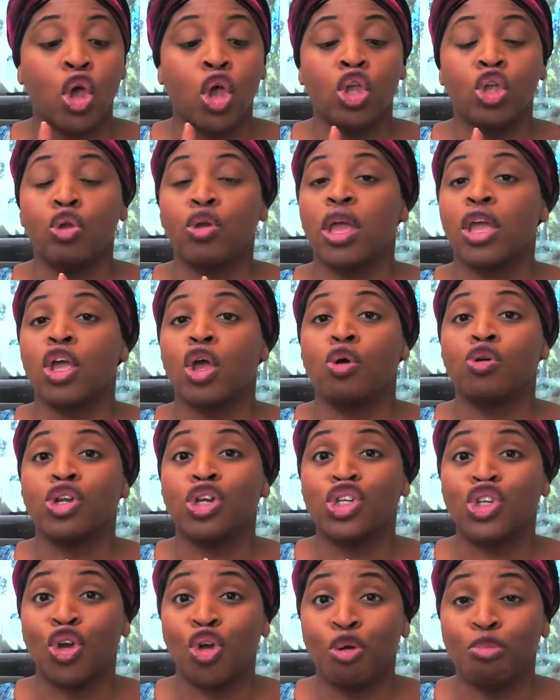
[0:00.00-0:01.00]
you can go to
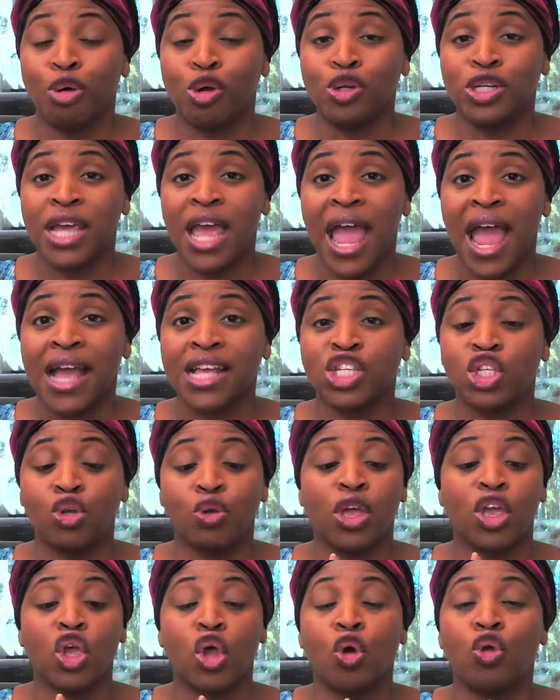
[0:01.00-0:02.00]
TurboTax, you
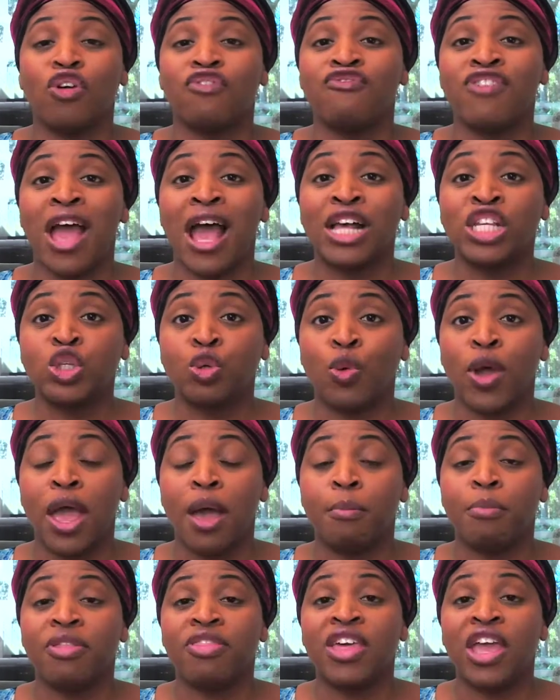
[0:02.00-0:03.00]
can go to FastWeb.